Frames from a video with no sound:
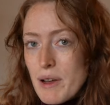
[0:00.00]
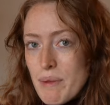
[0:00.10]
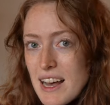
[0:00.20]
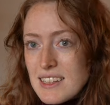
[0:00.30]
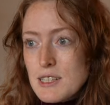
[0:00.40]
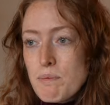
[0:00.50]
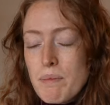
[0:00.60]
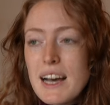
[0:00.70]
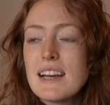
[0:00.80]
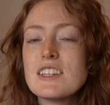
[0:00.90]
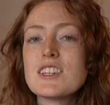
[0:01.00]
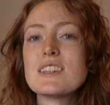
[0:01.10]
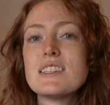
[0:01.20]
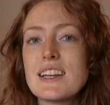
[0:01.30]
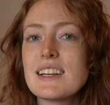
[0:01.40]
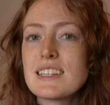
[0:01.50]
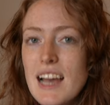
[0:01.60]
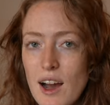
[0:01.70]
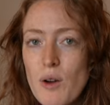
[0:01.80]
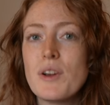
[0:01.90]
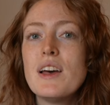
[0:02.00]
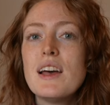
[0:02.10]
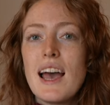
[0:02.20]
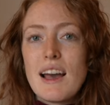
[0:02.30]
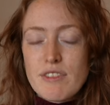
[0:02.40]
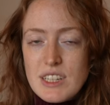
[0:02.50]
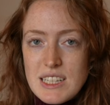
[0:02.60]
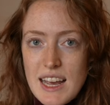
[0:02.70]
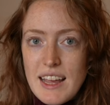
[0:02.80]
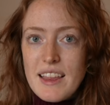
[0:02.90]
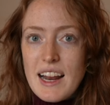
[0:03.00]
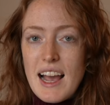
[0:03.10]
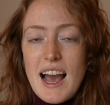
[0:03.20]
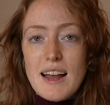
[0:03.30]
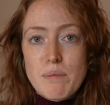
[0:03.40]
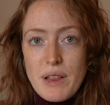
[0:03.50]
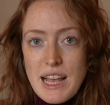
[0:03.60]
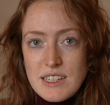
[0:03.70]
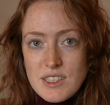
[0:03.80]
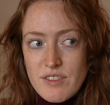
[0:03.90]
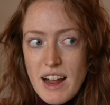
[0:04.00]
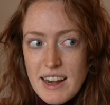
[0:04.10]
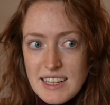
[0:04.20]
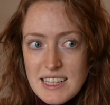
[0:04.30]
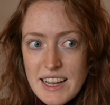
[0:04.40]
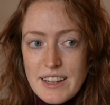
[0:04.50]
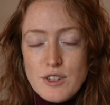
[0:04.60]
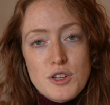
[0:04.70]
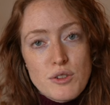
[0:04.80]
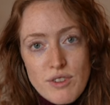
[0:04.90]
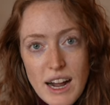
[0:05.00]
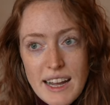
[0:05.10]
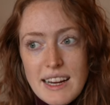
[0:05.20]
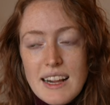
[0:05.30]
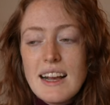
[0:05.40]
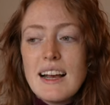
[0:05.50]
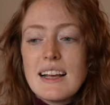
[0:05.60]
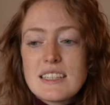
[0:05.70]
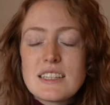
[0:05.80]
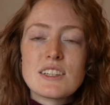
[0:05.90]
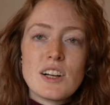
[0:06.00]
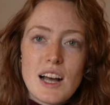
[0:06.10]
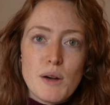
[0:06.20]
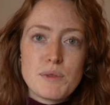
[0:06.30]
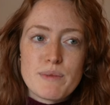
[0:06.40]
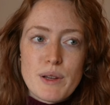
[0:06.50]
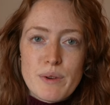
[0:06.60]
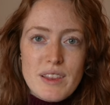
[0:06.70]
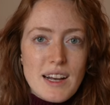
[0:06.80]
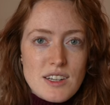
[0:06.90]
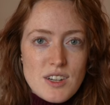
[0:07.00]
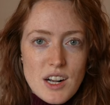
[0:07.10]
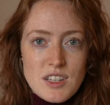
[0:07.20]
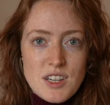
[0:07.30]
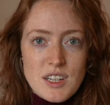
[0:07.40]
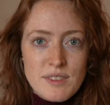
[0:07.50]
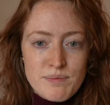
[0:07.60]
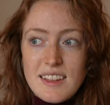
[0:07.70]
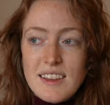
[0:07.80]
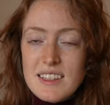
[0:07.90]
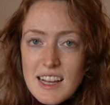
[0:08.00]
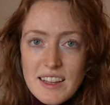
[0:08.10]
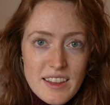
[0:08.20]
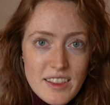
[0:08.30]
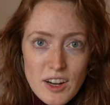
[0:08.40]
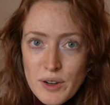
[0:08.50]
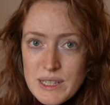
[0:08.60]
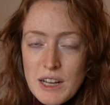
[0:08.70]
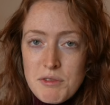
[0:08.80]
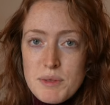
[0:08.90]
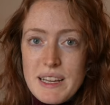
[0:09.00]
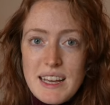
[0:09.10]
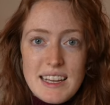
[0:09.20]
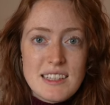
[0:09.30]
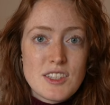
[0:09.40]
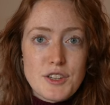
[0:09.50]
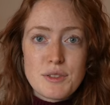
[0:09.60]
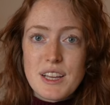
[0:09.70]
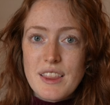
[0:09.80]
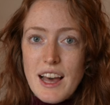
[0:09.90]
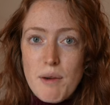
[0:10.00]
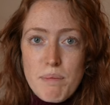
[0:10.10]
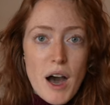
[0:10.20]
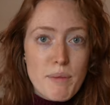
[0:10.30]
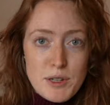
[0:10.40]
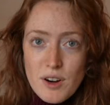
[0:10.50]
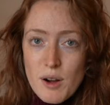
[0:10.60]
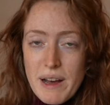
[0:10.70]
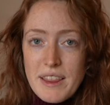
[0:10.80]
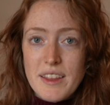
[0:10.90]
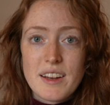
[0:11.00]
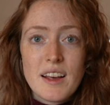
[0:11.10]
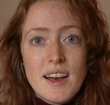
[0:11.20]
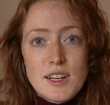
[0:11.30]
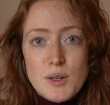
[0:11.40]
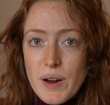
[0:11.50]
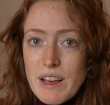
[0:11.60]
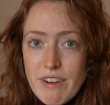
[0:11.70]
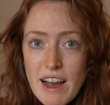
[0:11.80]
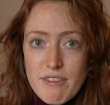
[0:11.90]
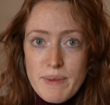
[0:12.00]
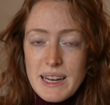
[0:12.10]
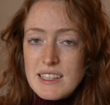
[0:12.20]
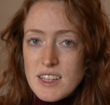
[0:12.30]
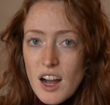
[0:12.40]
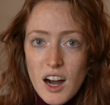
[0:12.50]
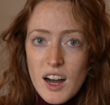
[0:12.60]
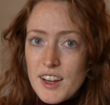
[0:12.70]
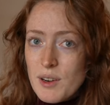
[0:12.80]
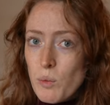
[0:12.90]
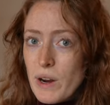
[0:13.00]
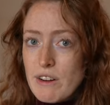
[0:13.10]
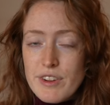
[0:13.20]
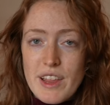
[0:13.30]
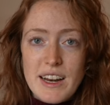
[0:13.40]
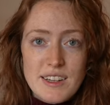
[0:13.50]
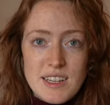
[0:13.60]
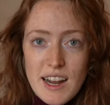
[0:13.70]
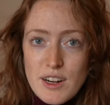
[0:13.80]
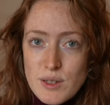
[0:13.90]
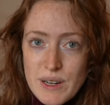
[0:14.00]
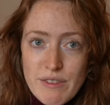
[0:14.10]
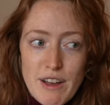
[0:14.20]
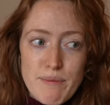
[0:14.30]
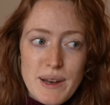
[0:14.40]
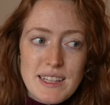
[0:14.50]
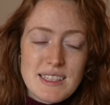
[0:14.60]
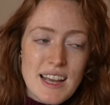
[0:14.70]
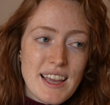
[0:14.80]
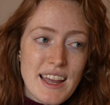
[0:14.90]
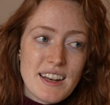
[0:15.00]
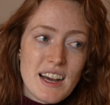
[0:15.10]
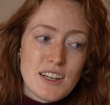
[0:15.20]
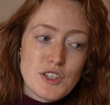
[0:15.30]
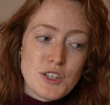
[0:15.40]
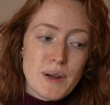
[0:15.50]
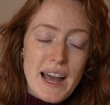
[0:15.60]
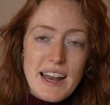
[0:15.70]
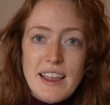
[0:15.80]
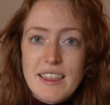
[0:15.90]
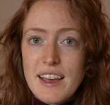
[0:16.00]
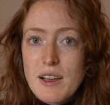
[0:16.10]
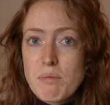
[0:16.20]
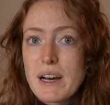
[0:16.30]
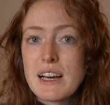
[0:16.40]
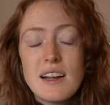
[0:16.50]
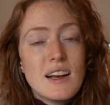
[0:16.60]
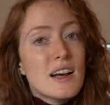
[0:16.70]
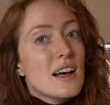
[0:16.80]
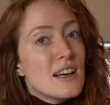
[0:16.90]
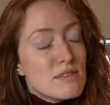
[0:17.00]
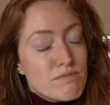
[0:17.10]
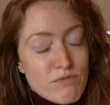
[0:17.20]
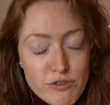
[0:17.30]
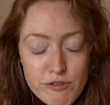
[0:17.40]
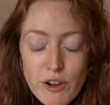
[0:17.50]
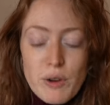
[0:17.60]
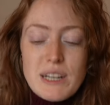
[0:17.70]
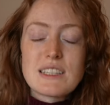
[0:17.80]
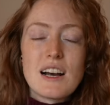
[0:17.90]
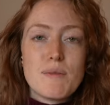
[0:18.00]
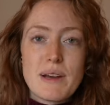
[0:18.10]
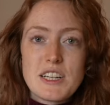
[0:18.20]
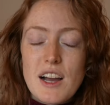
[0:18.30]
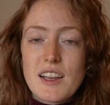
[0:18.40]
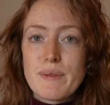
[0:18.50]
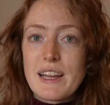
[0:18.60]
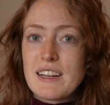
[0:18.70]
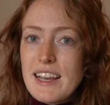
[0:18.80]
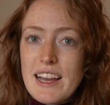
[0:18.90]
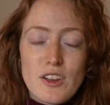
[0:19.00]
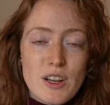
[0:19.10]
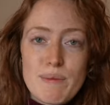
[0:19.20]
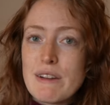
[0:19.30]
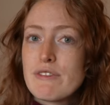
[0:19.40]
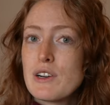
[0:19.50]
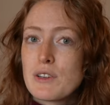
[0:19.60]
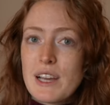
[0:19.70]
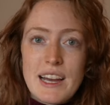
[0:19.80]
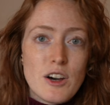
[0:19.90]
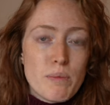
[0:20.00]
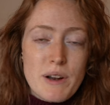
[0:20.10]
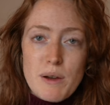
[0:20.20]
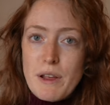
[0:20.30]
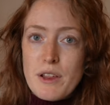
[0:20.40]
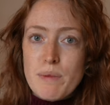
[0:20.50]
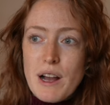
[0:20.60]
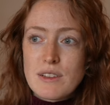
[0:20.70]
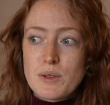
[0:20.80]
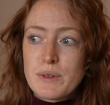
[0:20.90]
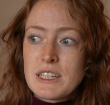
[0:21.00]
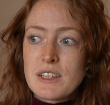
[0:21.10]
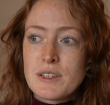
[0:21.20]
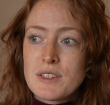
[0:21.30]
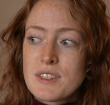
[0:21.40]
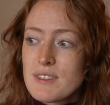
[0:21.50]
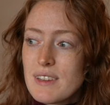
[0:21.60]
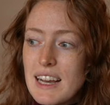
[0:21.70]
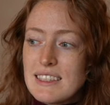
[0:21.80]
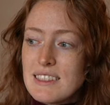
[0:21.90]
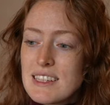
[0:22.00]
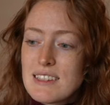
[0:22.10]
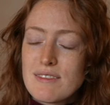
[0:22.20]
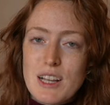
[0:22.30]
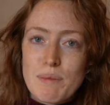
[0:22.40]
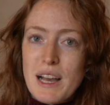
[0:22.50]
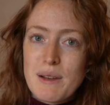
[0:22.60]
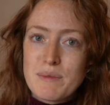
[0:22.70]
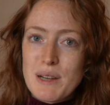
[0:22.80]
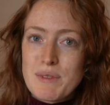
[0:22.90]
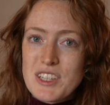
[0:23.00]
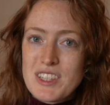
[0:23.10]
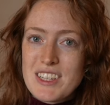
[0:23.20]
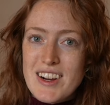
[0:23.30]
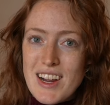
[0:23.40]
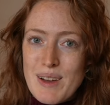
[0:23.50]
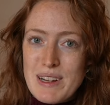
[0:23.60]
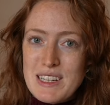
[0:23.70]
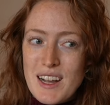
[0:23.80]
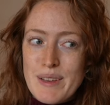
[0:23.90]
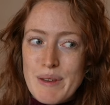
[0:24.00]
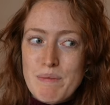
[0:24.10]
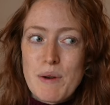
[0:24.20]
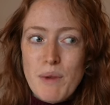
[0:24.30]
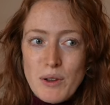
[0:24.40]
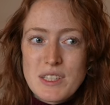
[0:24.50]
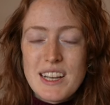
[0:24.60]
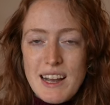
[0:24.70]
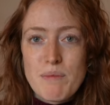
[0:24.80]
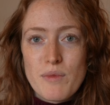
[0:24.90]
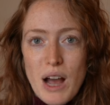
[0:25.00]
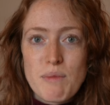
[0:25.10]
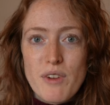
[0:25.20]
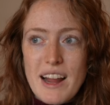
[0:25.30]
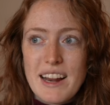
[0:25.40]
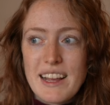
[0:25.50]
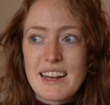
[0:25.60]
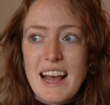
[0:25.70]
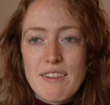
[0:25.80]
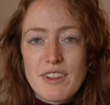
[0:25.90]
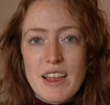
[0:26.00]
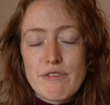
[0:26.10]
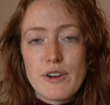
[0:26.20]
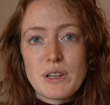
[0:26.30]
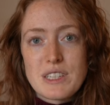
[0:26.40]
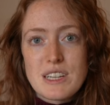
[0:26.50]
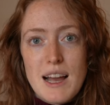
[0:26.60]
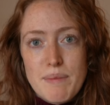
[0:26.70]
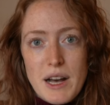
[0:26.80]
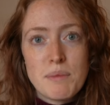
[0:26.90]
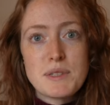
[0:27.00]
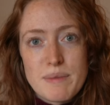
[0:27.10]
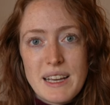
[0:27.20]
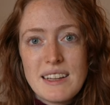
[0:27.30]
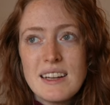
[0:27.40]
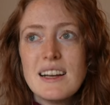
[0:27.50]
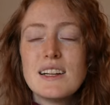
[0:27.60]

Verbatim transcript: my best, but just sitting down every day that I had planned as a writing day to write still helps me with that structure. The second thing that always helps me is using that Pomodoro method. 25 minutes on, where for that entire 25 minutes I cannot do anything but focus on my document, can't look at my phone, can't open up other browser windows, and sometimes I'm just staring at my document, but mostly I'm, I'm writing and having that focus time helps me.